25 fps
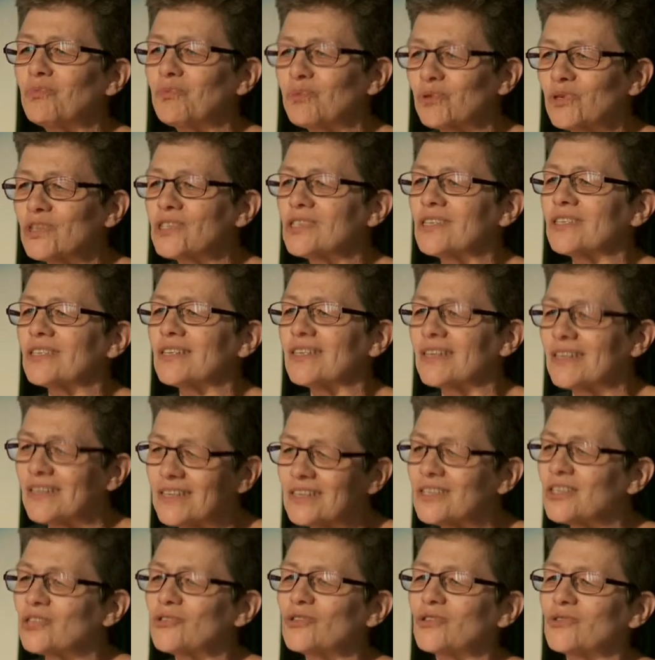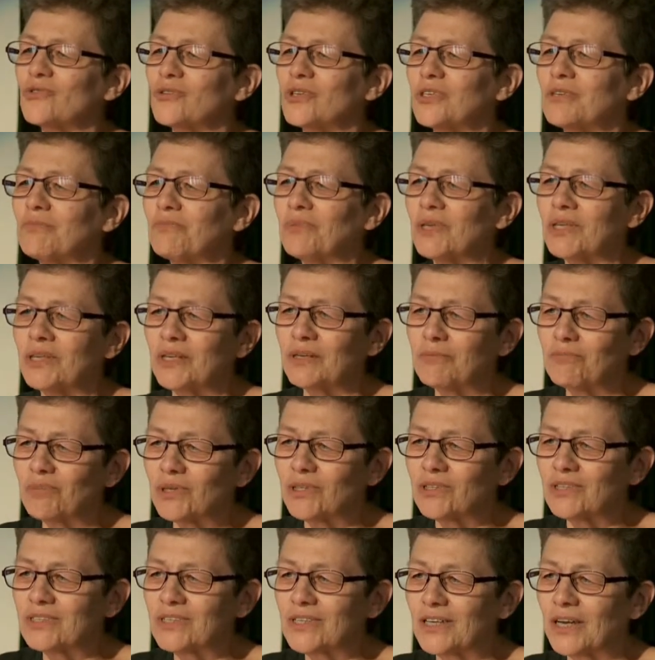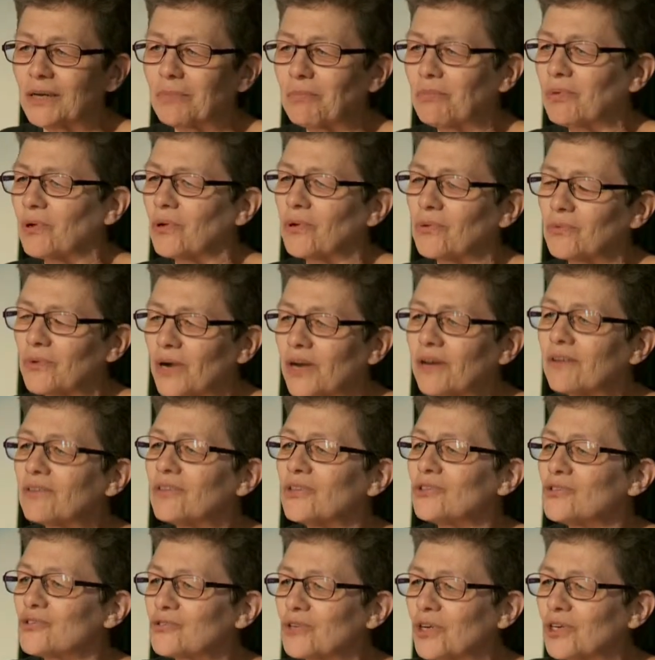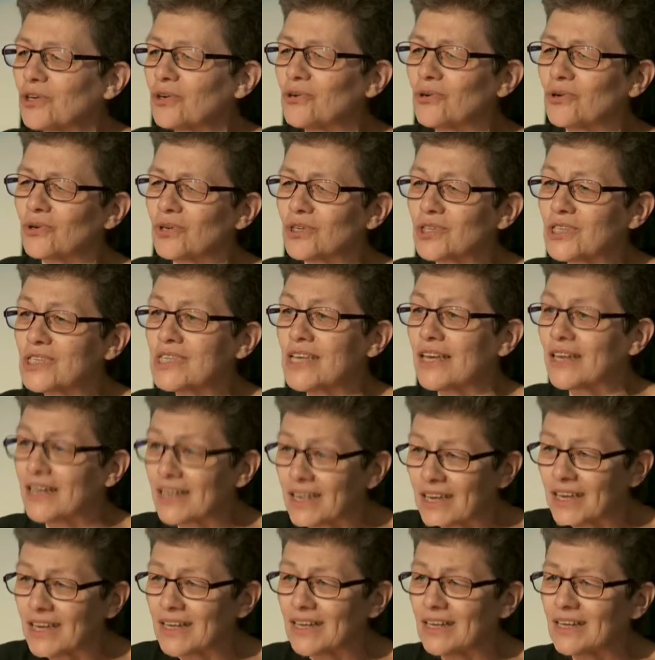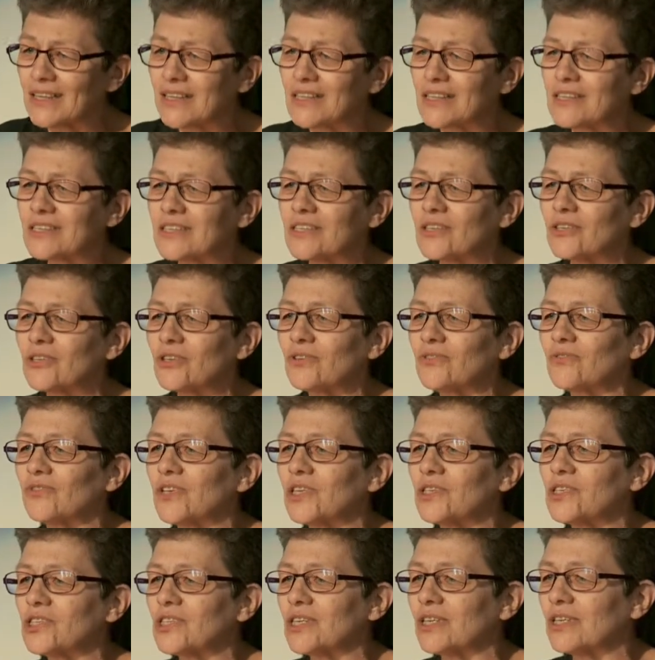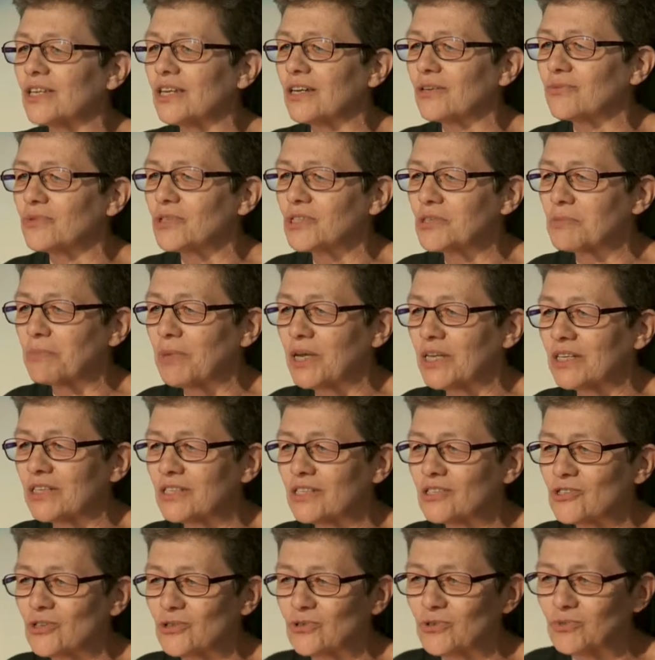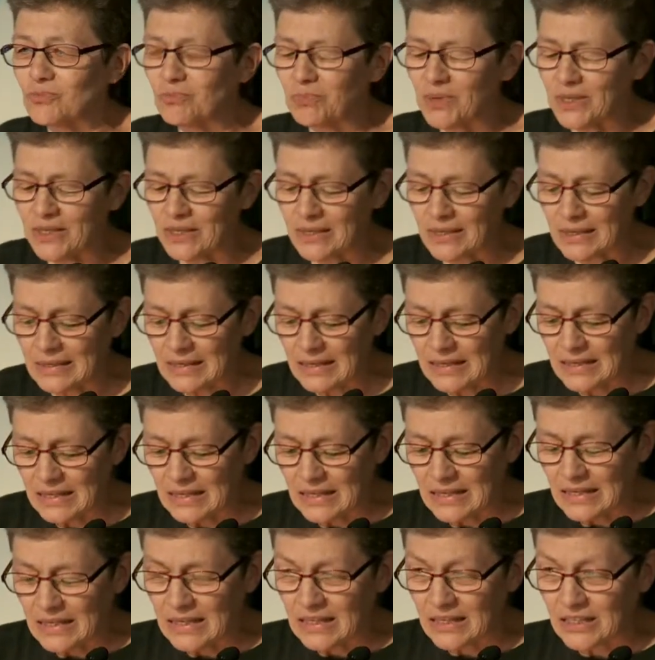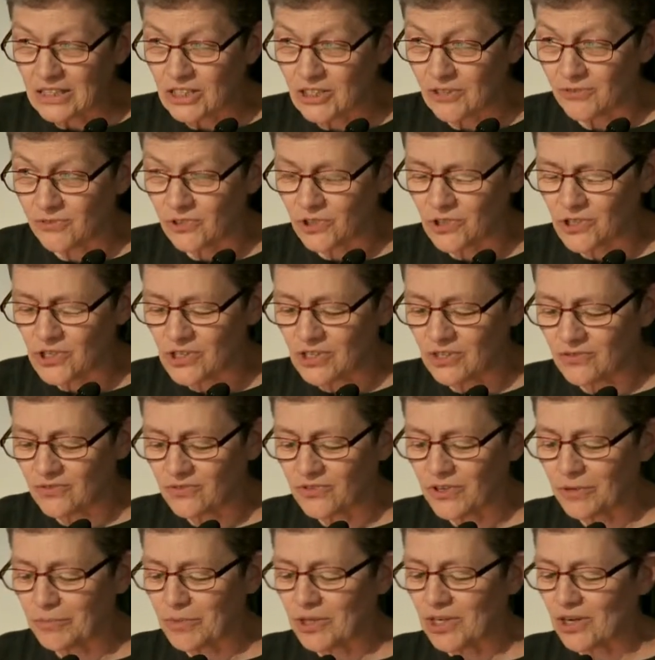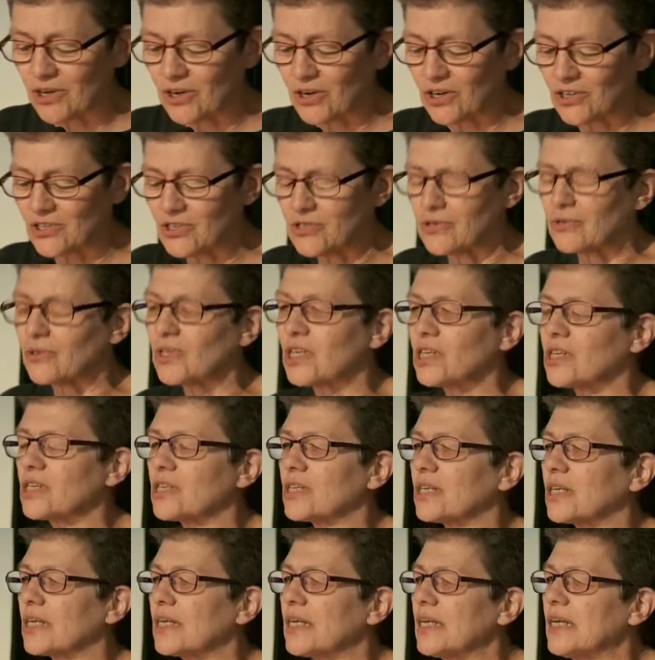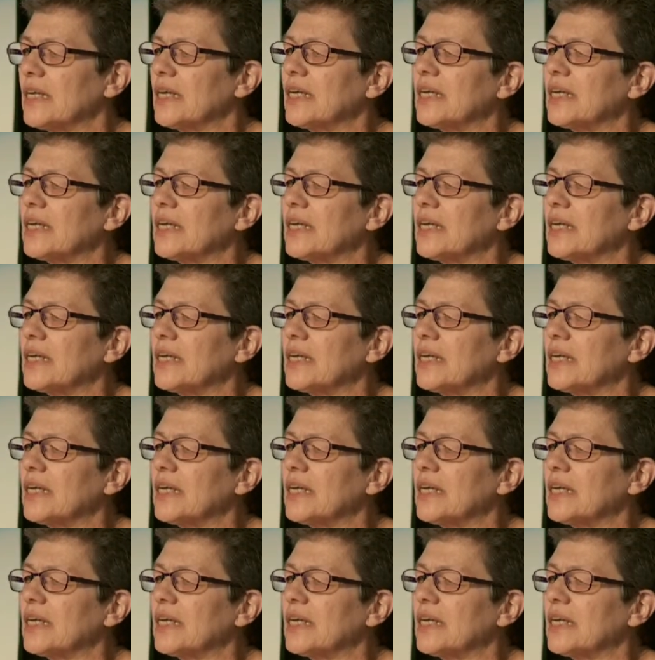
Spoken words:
prison industry being built up around the drug courts. Again, this intervention that was meant to be a diversion from incarceration.